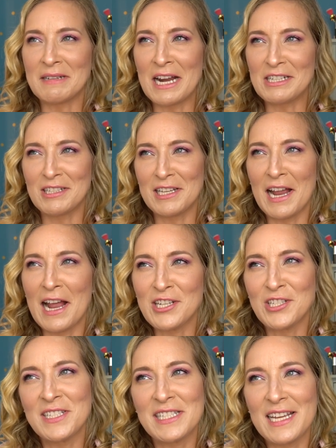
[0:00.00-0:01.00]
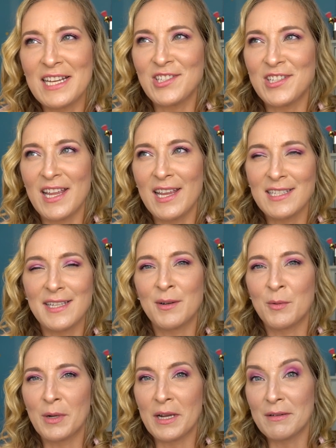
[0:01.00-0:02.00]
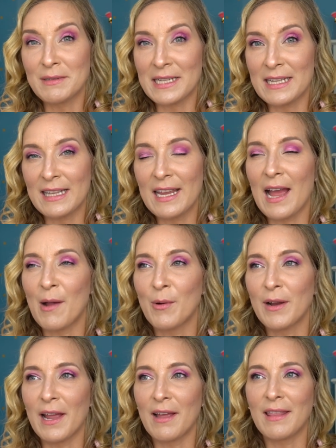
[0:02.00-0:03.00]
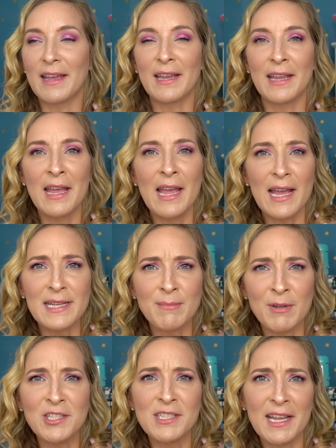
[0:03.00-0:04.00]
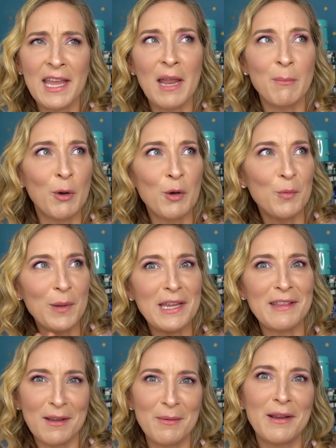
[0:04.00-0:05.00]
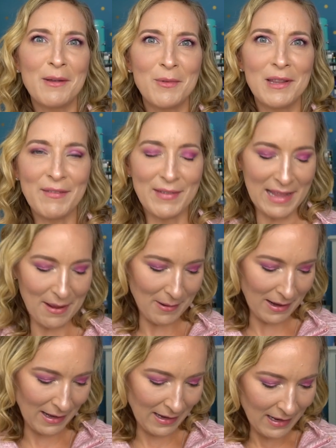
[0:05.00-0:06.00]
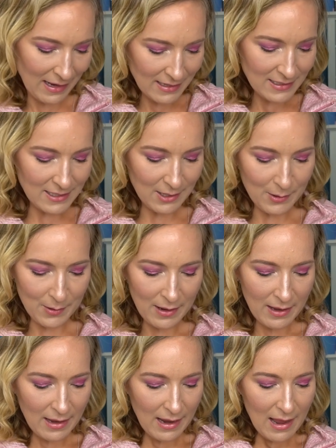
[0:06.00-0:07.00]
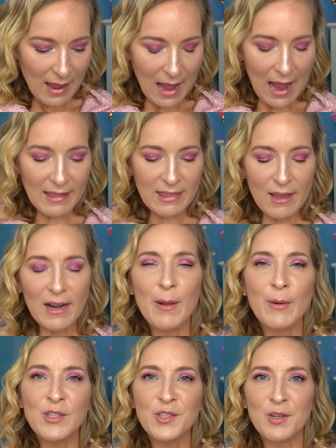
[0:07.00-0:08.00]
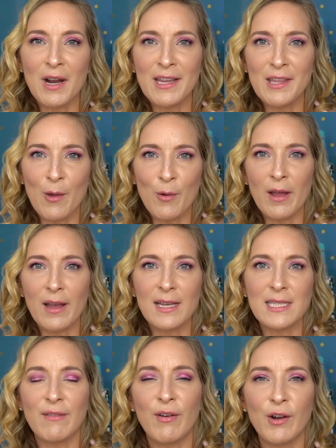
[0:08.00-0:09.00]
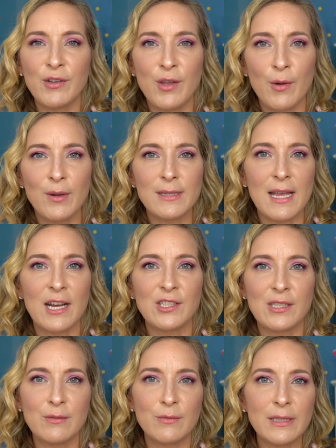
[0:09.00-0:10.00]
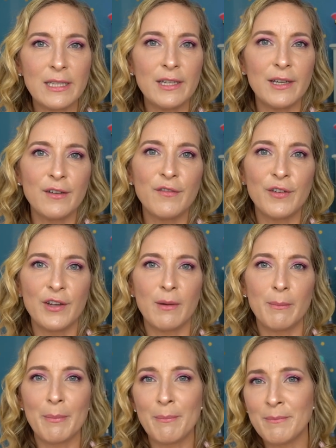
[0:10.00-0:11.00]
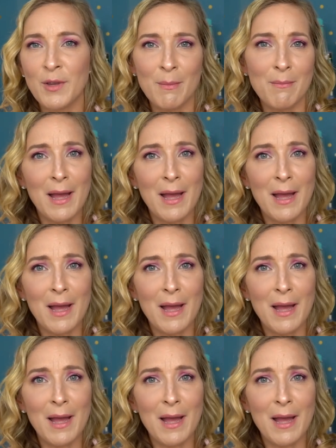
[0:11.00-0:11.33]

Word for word: actually I shouldn't say each day because I don't work out daily. I work out like as much as I can per week. There we go. We'll leave it that way. So I thought I would try yoga because I've heard yoga is actually really good for your your